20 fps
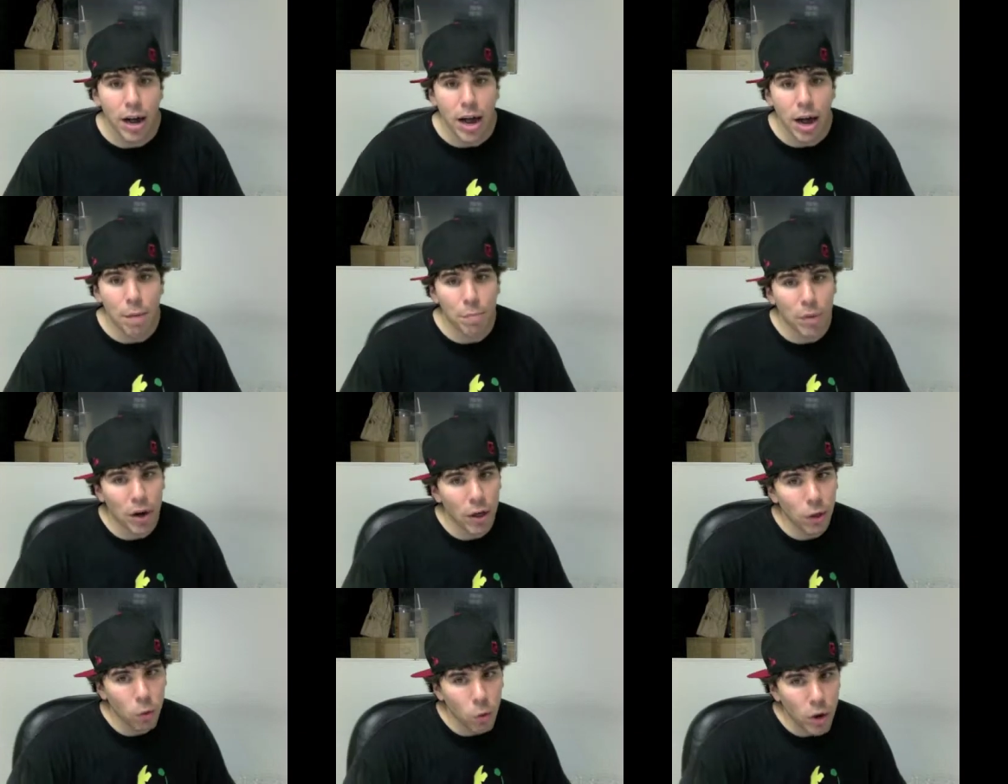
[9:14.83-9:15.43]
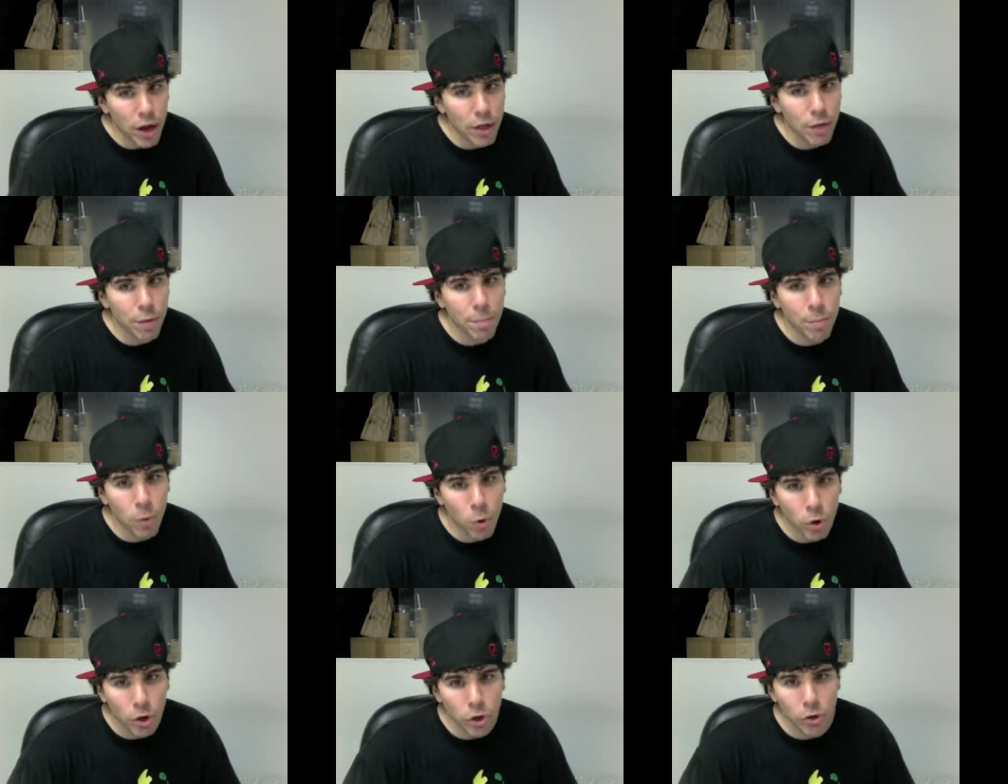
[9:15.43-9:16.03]
And by the way, the
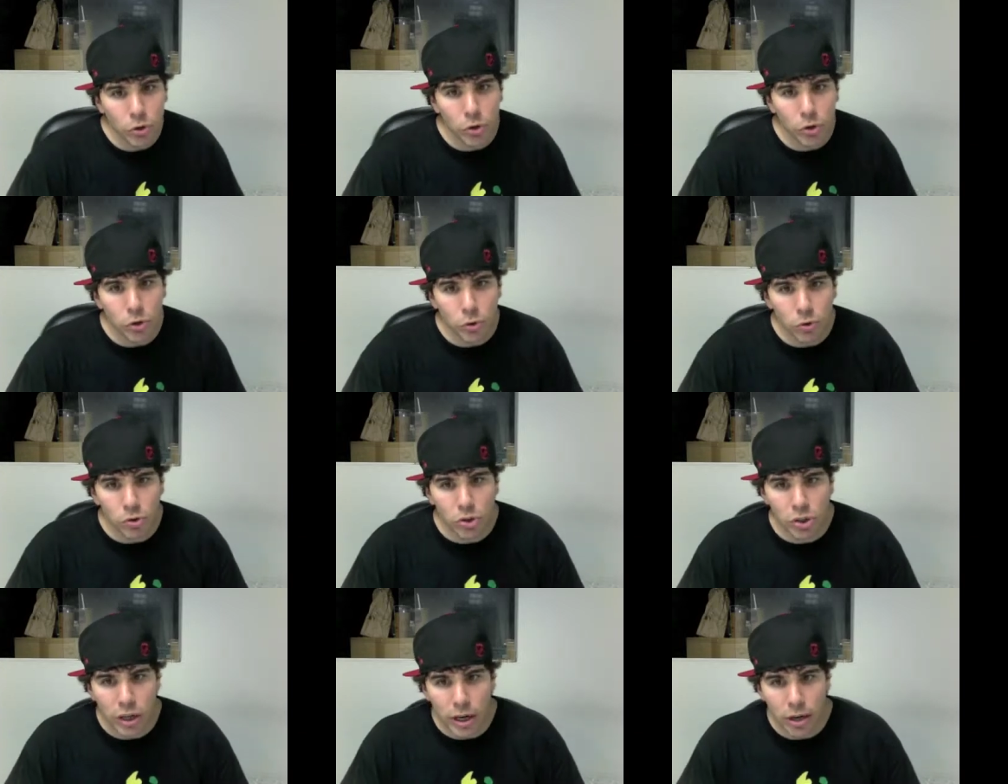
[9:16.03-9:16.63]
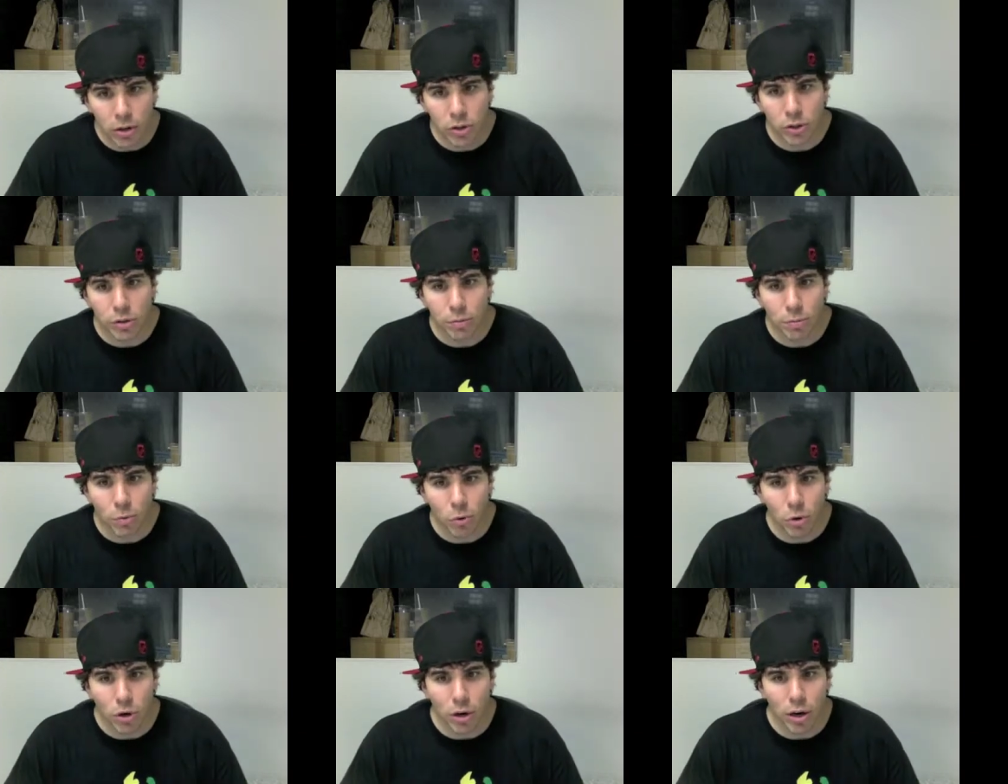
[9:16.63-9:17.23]
more you do sales, the
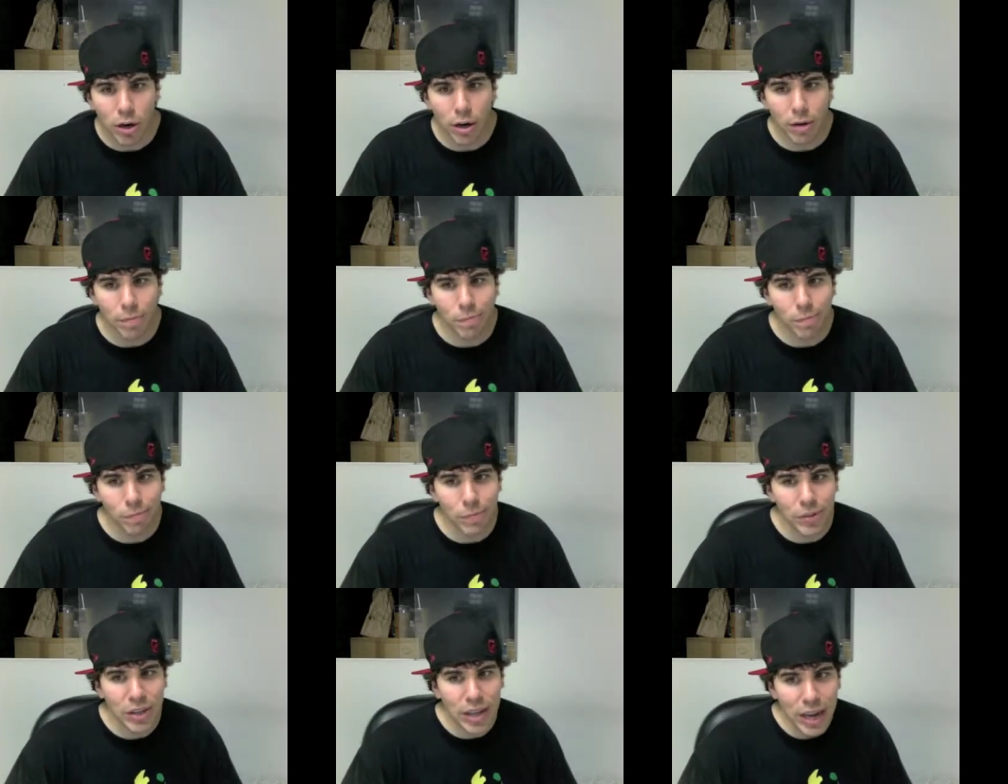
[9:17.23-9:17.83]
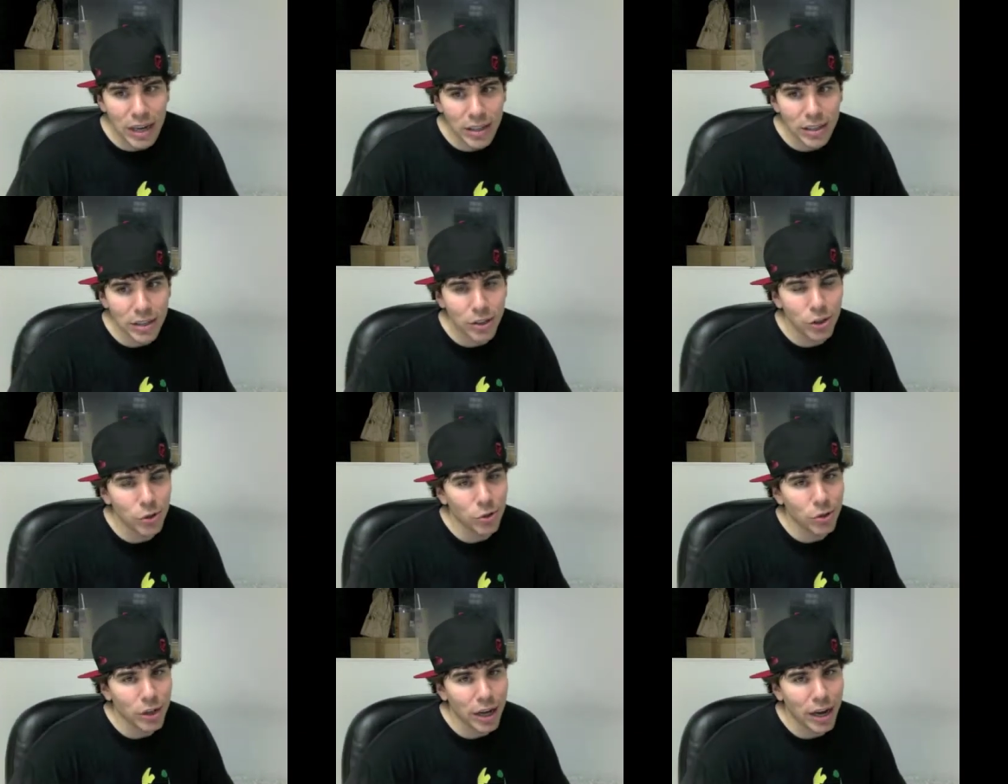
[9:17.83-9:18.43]
more yeses
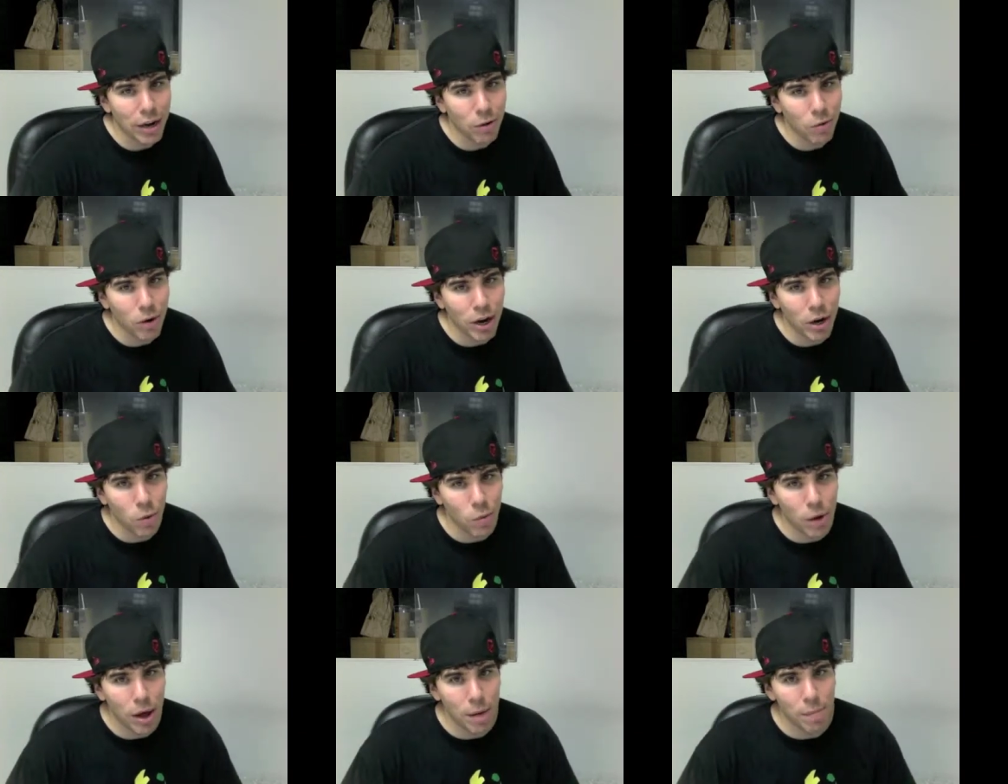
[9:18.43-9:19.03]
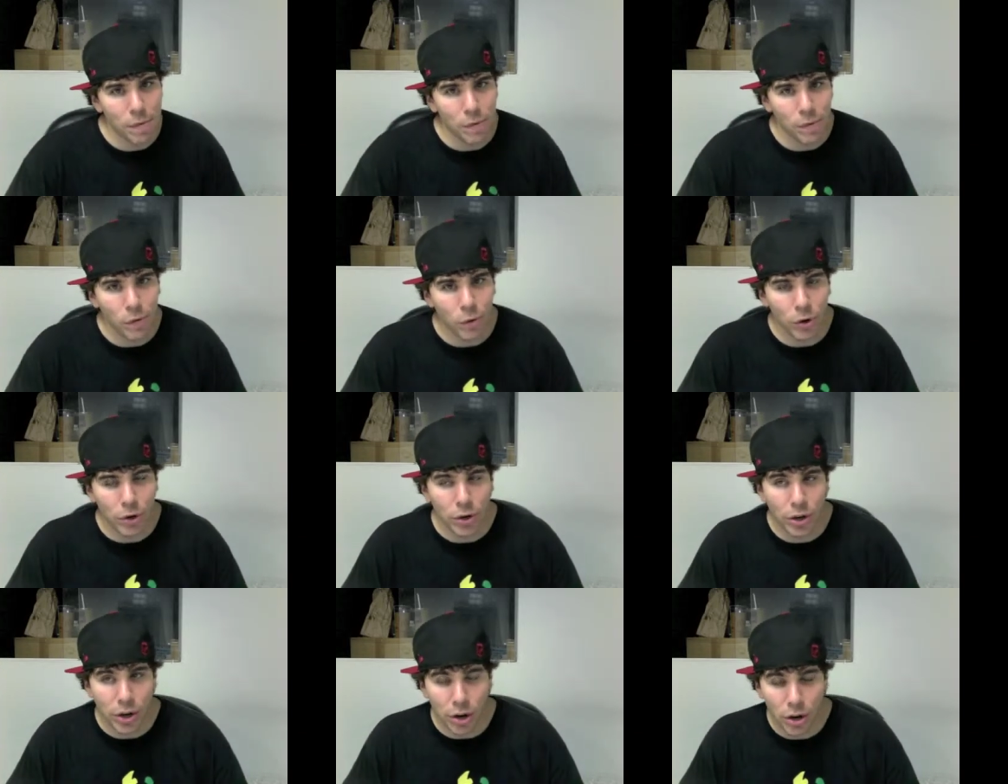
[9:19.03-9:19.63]
you'll get right away
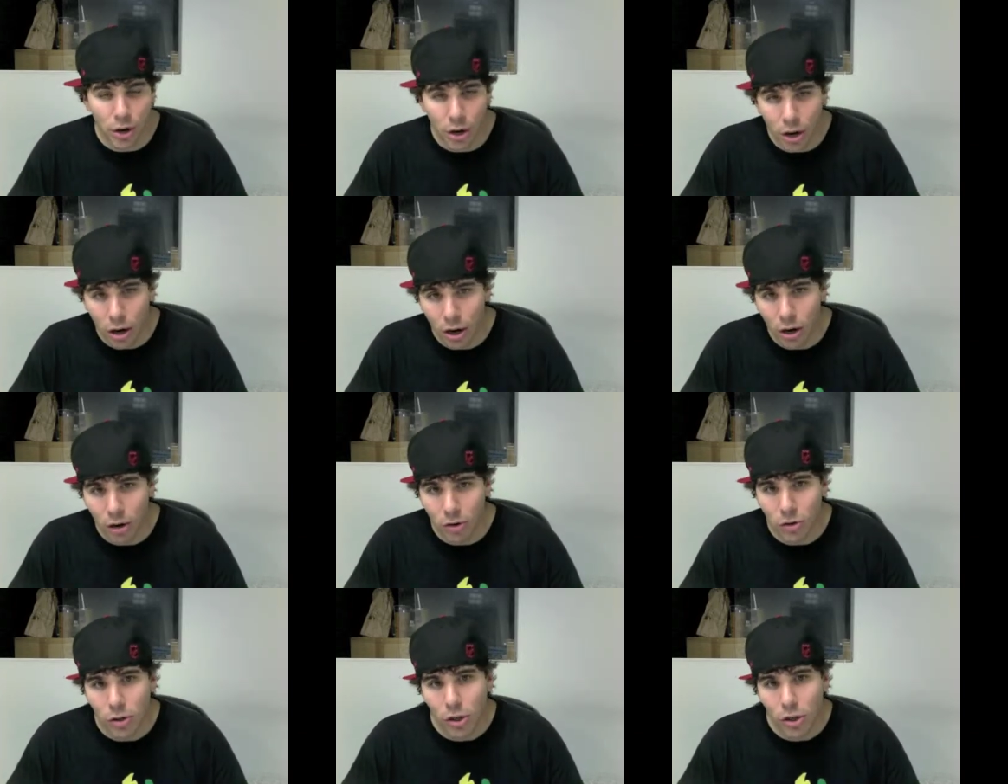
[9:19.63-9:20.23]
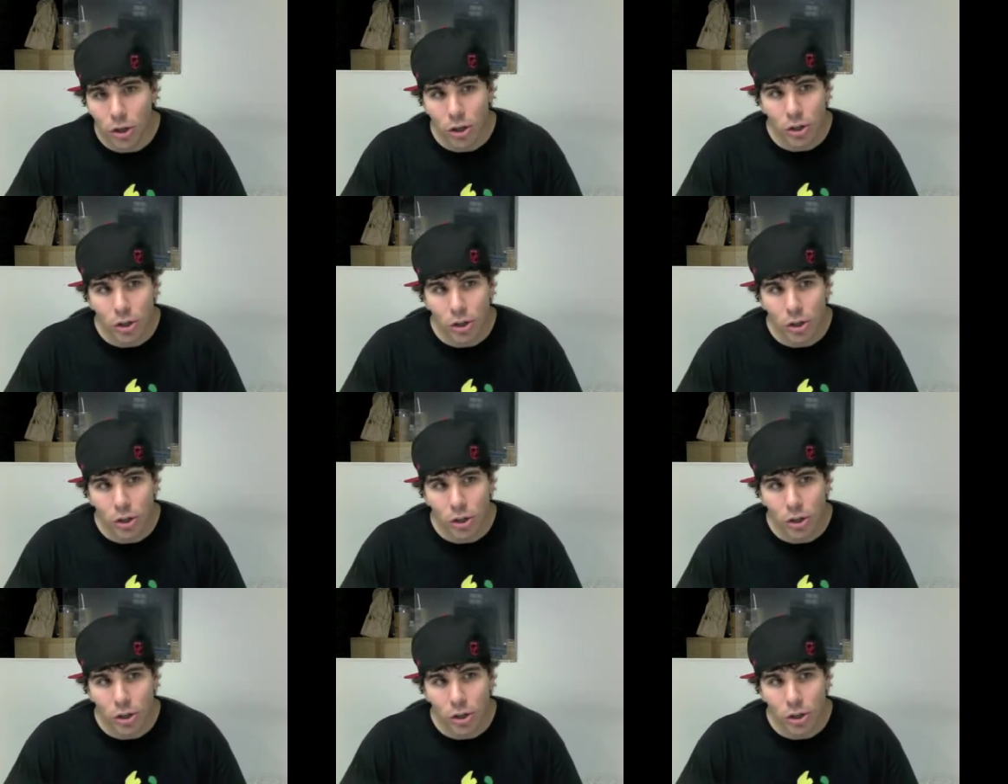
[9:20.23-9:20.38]
before you hear a no.